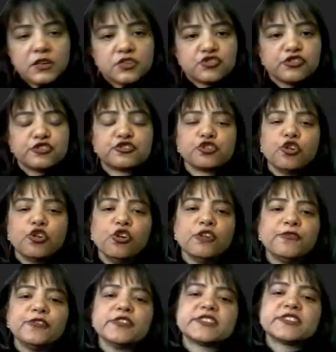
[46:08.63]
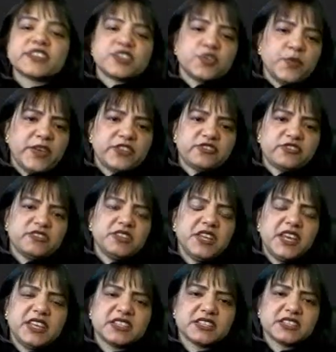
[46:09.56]
So a doleful
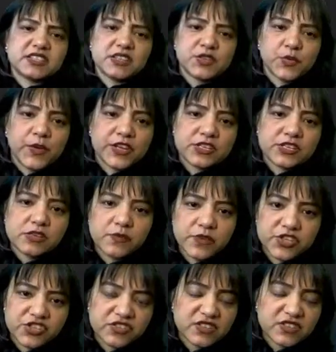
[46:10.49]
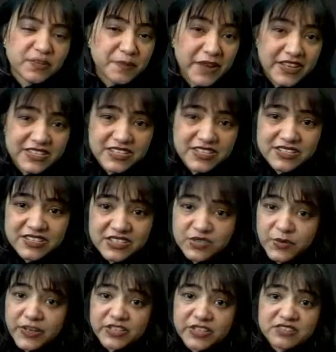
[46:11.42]
situation is a situation which is depressing
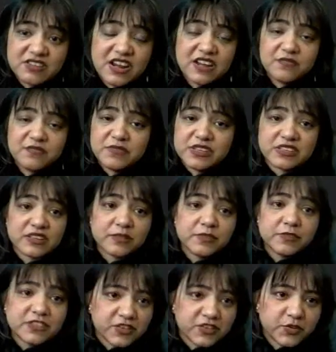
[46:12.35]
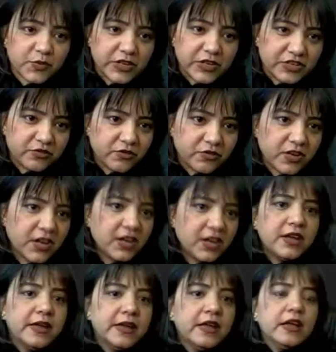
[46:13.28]
situation and a miserable situation, okay?
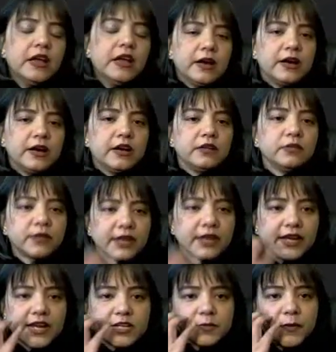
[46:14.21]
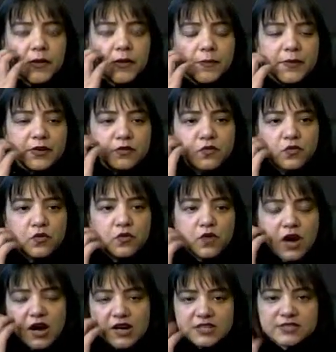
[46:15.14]
Looking at people
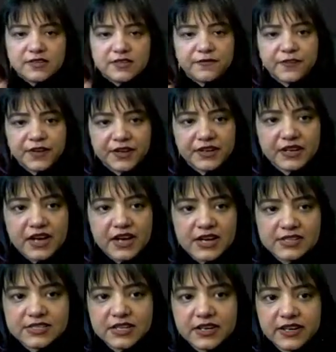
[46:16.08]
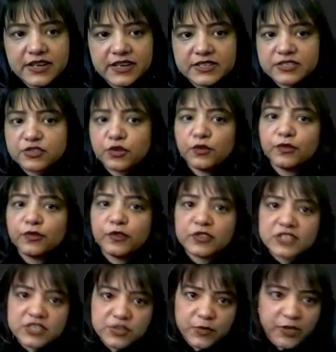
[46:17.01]
who are suffering in Gaza is a
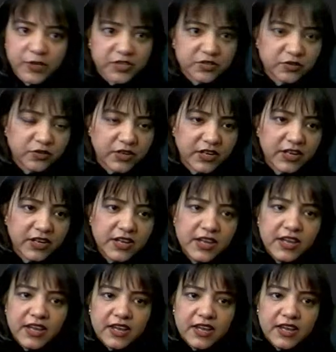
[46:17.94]
doleful situation, okay?